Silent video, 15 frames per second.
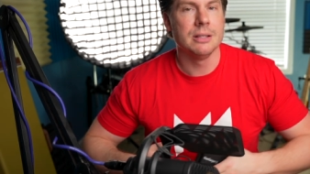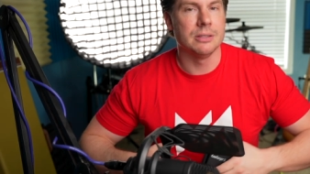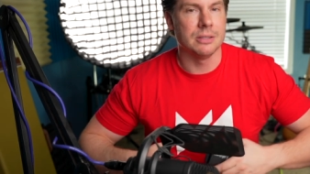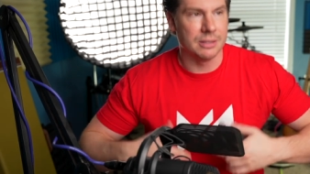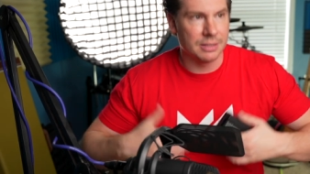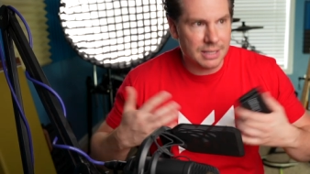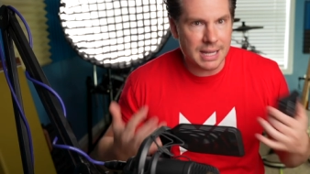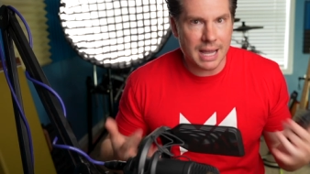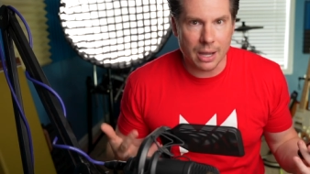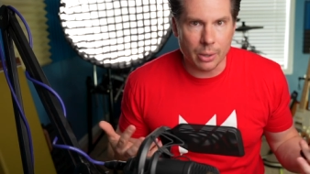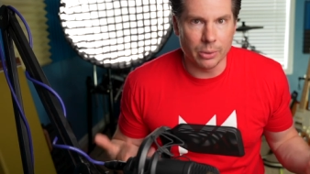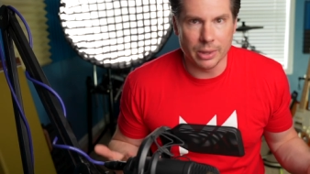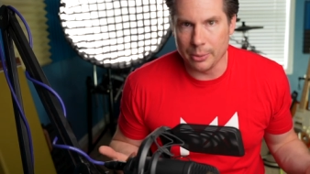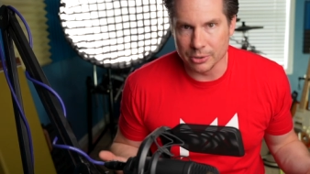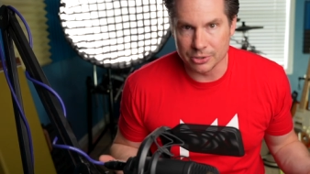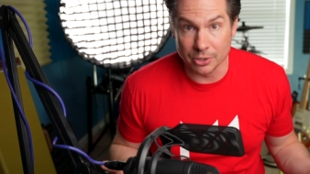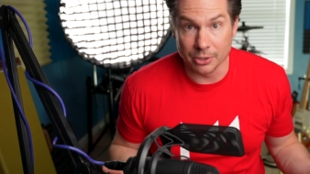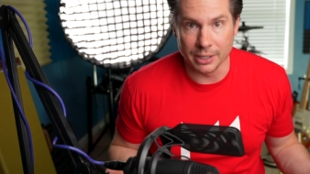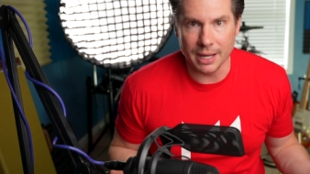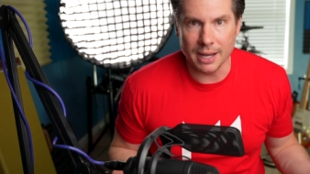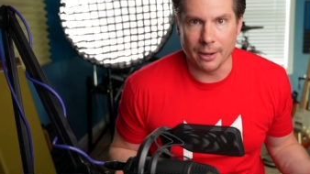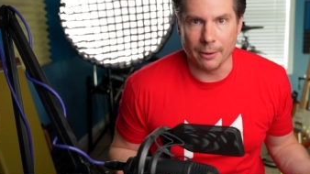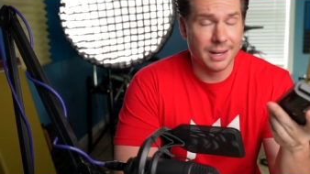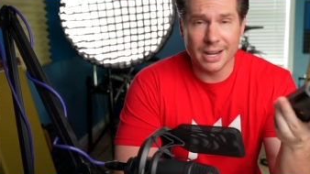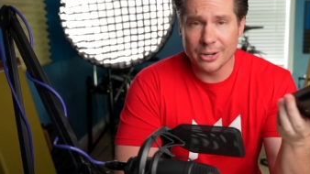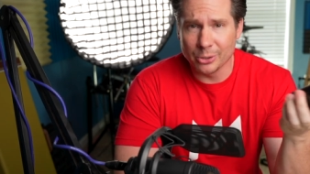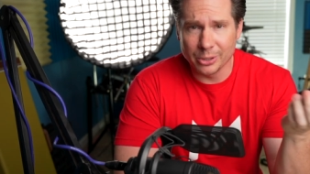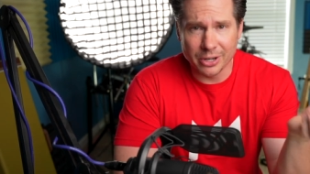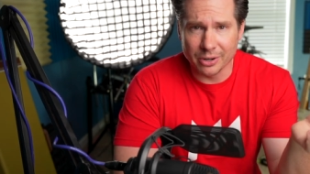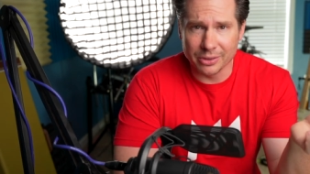to see how they were turning out. Not
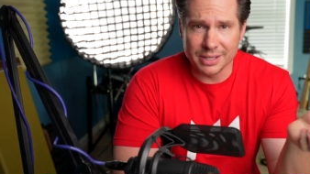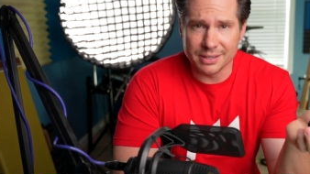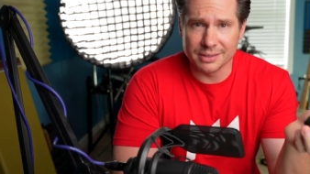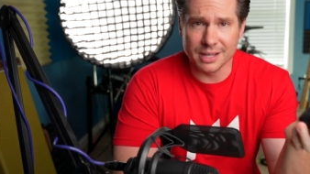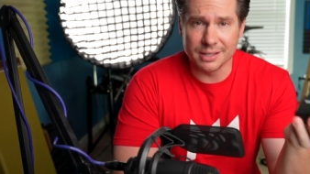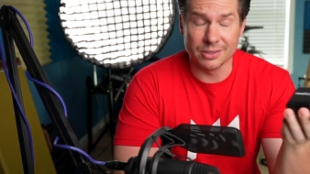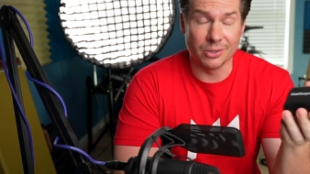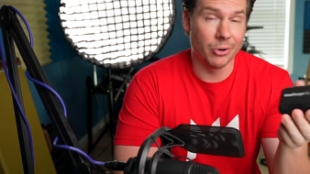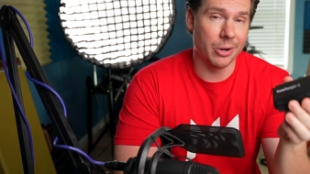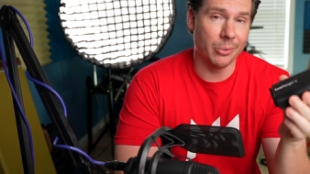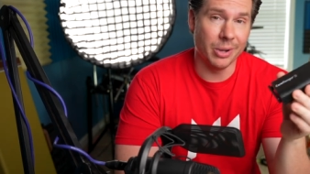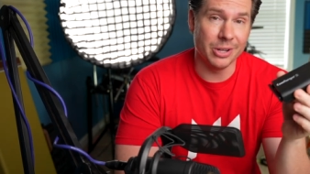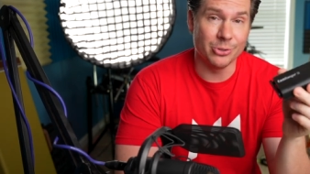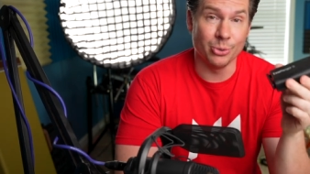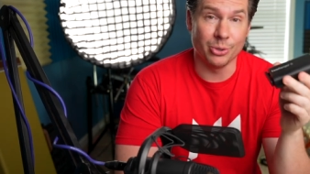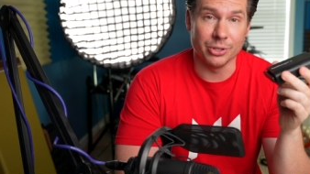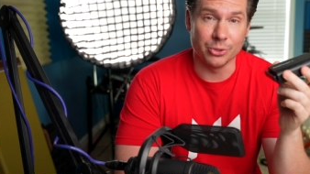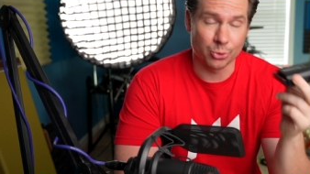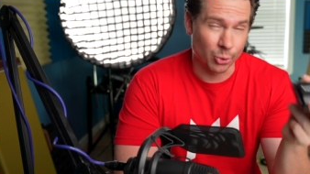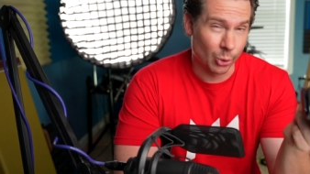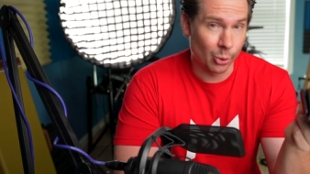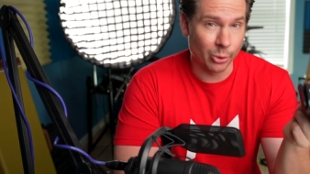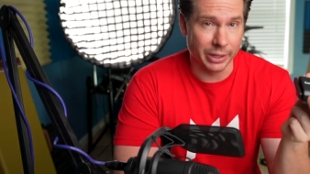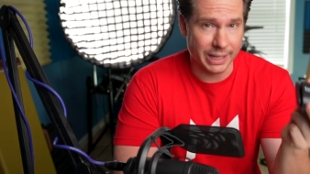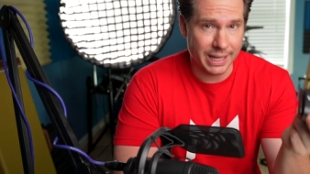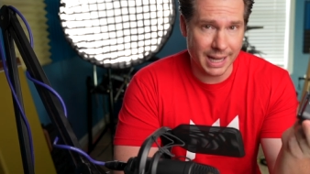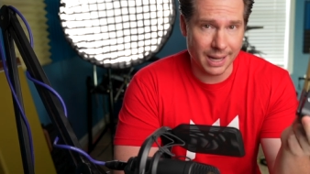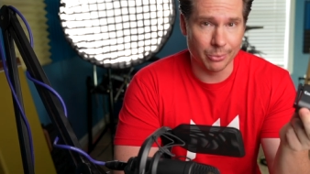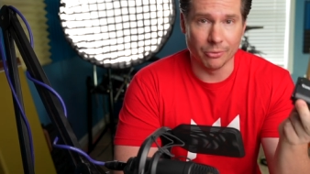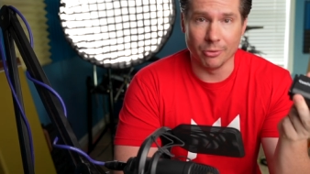only are these things a great way to control the
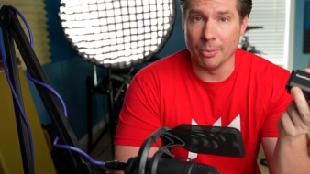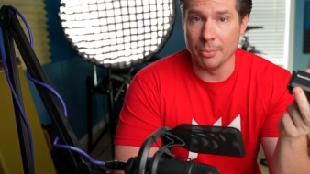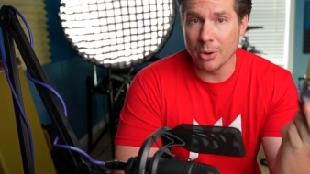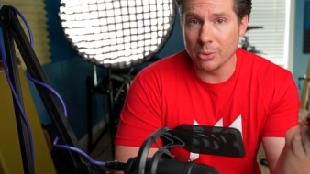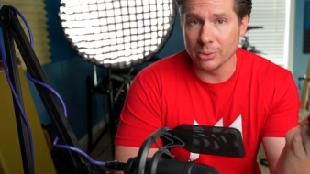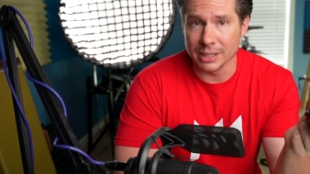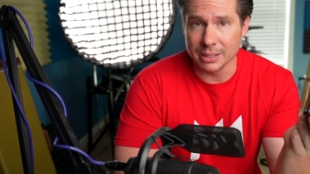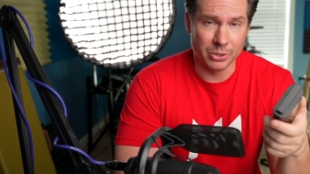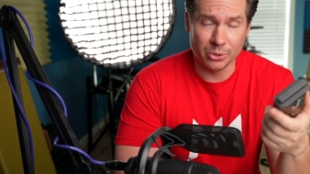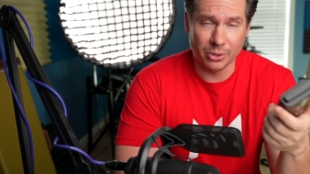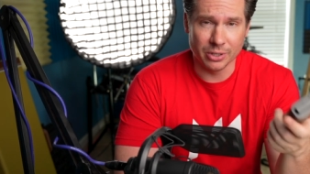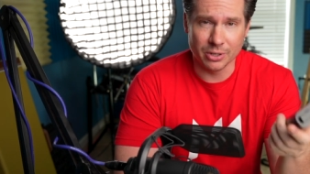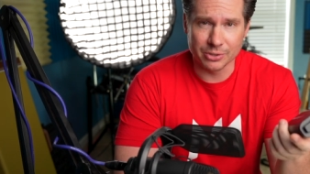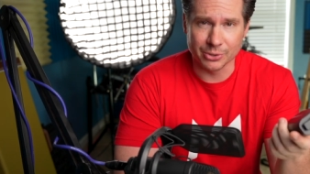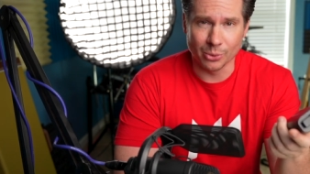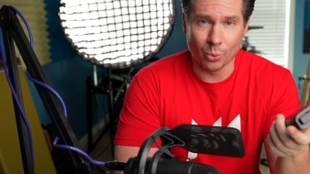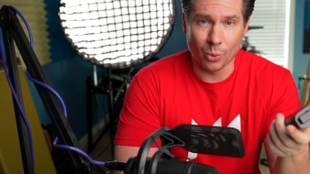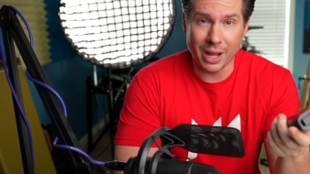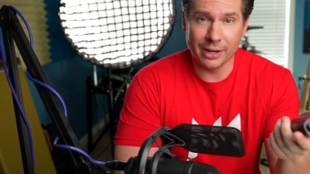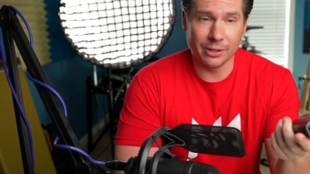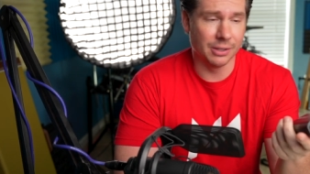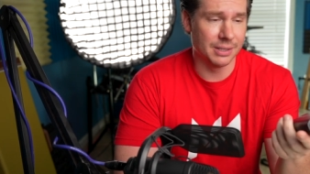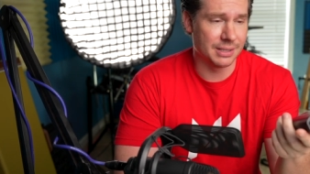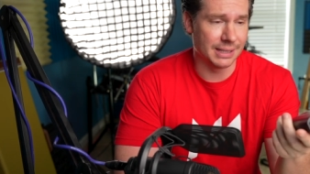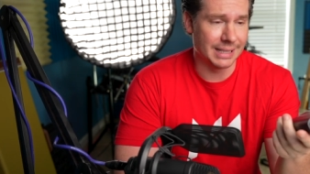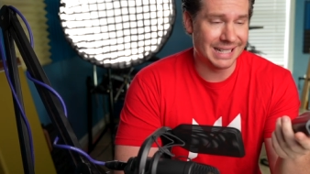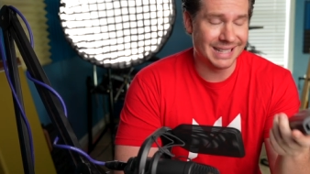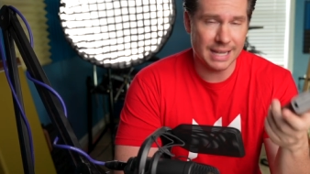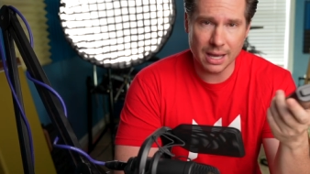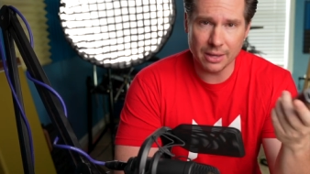camera remotely, but you can also
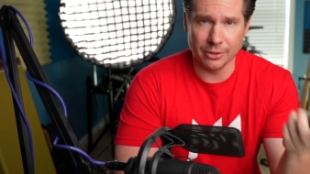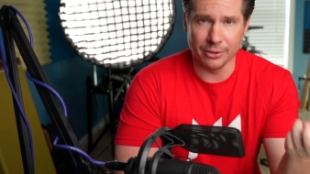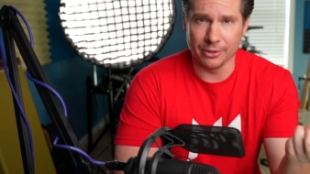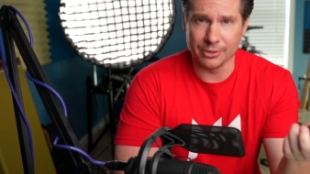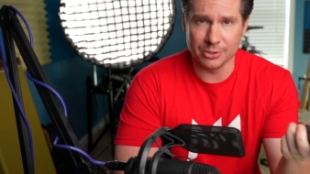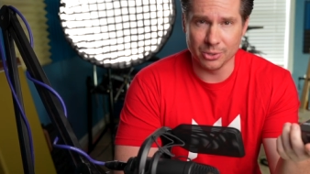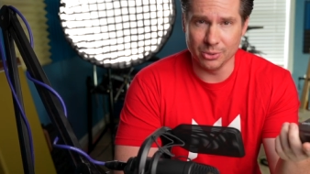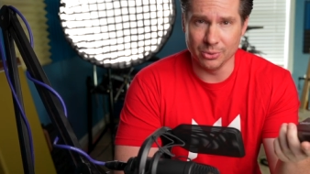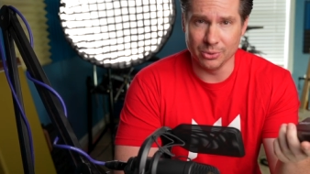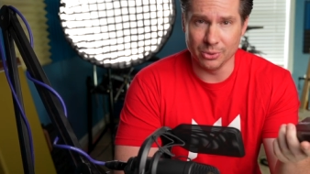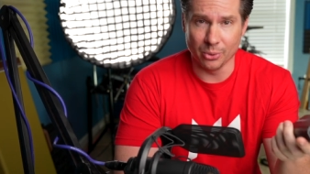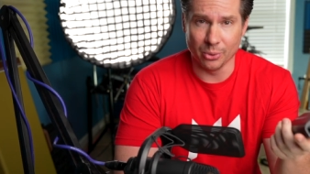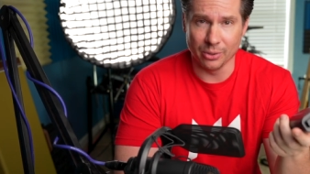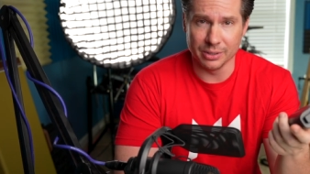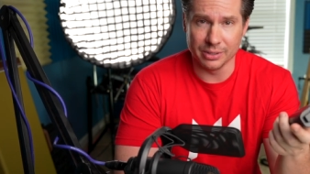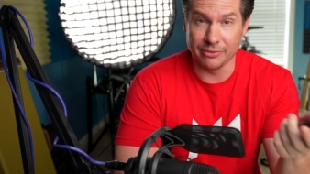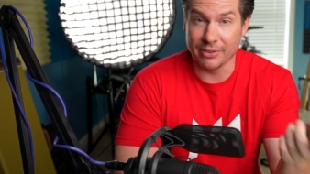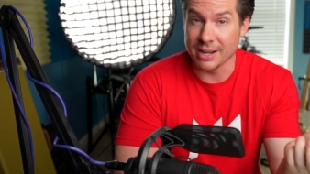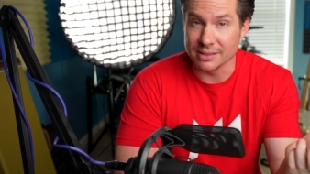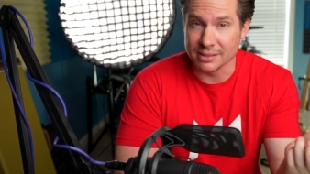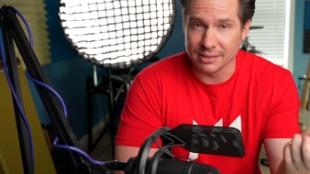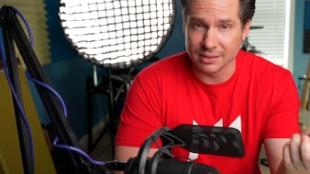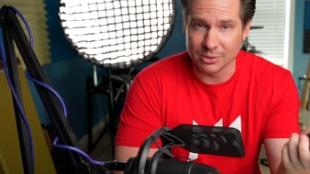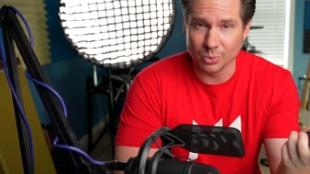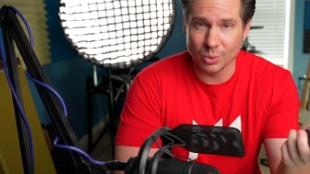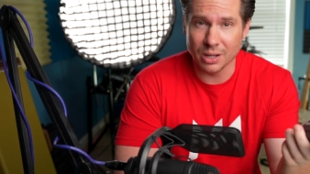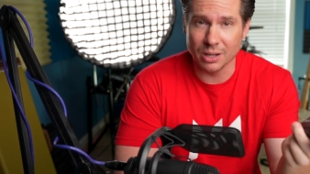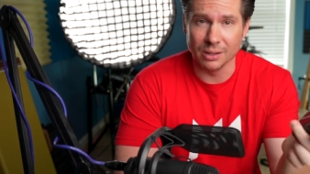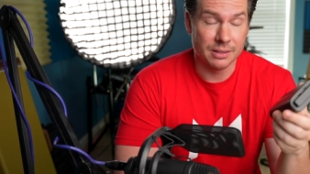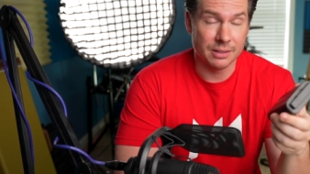wirelessly tether to your devices as well.